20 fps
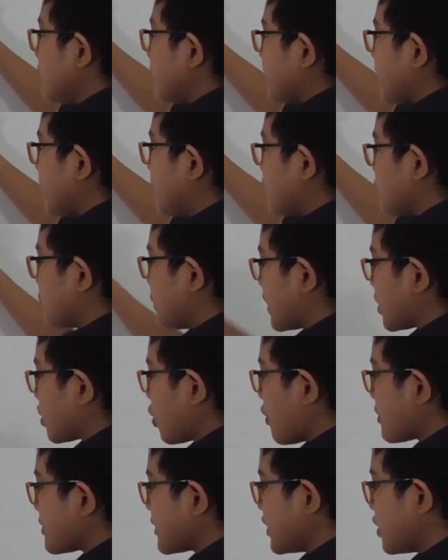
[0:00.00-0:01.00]
times by
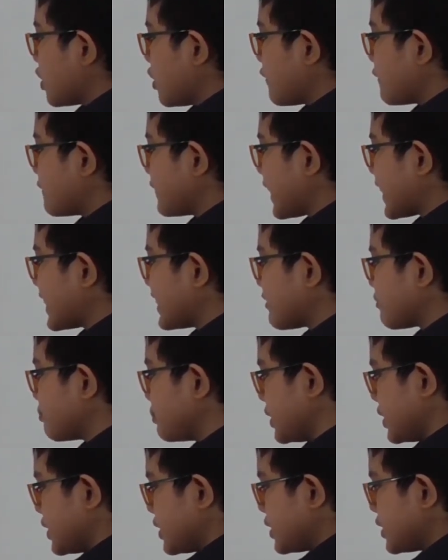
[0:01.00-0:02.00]
cosine of negative
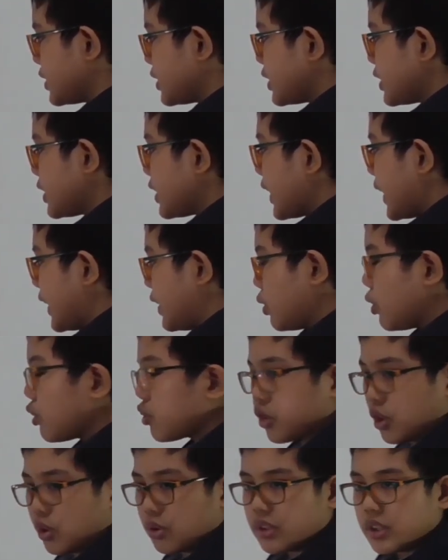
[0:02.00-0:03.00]
B. And
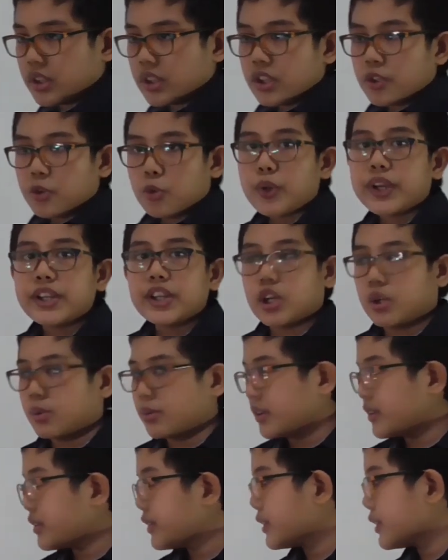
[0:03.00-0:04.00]
also, we
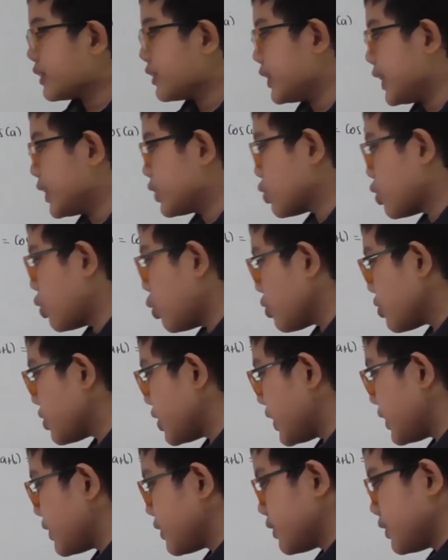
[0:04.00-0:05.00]
know that
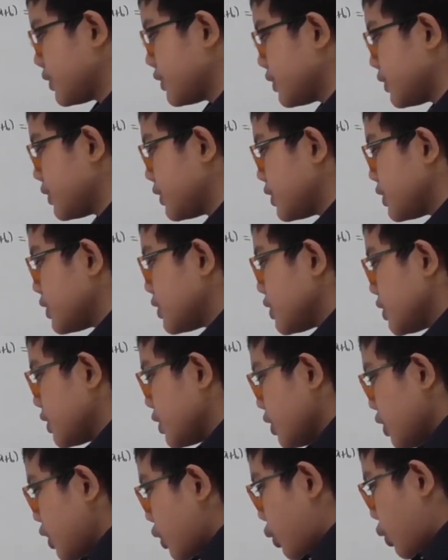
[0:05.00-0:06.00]
cosine
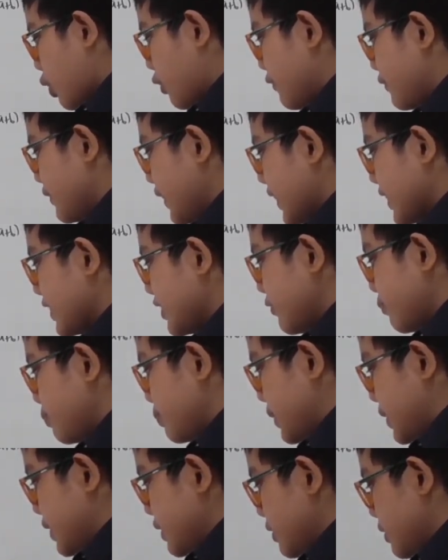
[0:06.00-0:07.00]
of negative
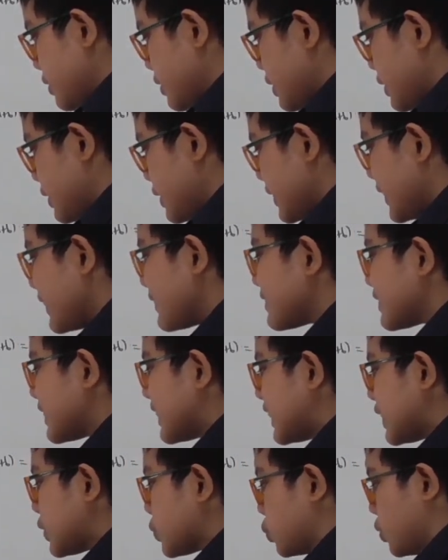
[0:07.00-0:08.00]
B is
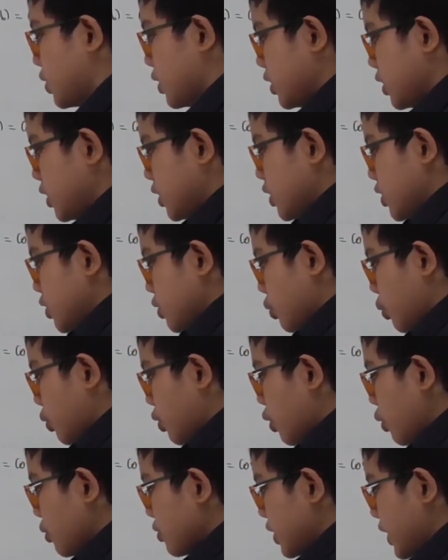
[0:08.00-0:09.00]
equal to
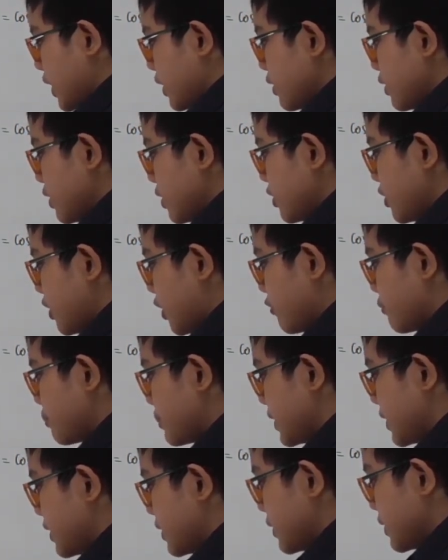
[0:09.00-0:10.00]
cosine of
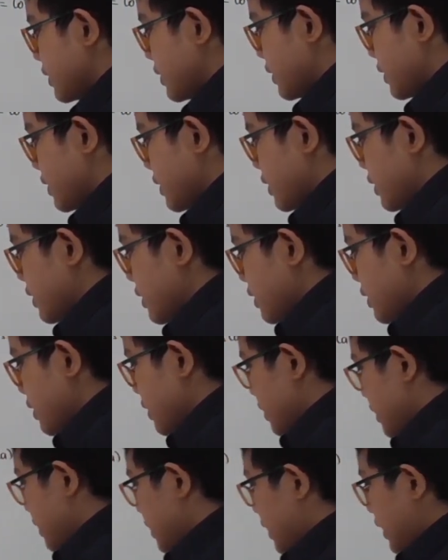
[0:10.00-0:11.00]
B.
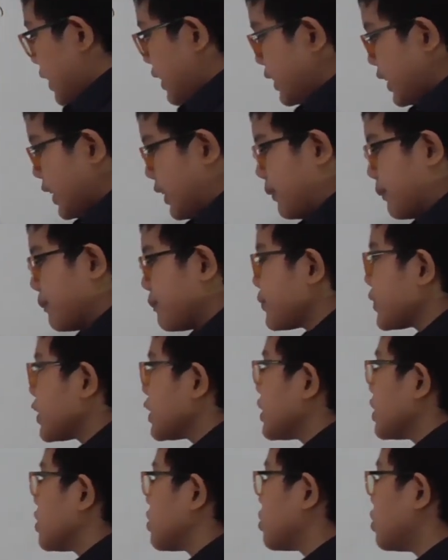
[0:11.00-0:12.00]
And then,
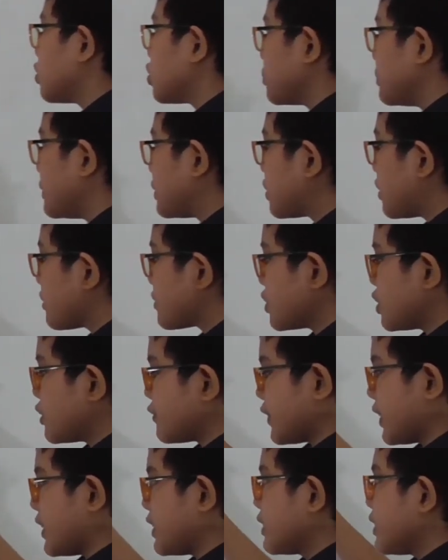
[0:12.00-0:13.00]
it's going to be cosine
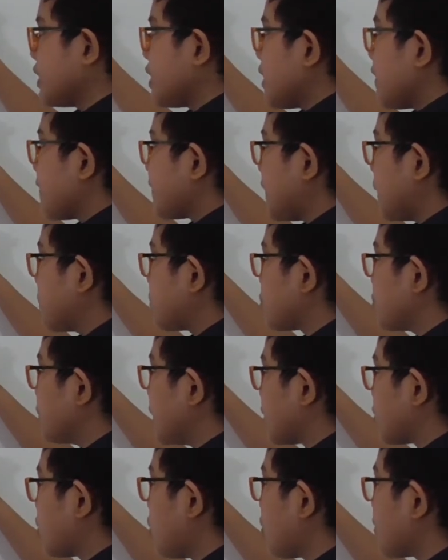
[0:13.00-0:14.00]
of A times
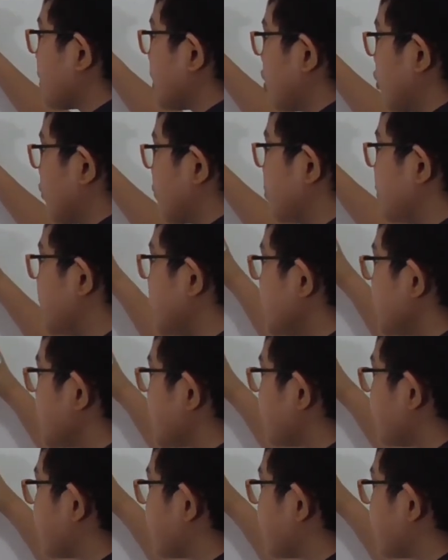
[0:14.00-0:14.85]
by cosine of B.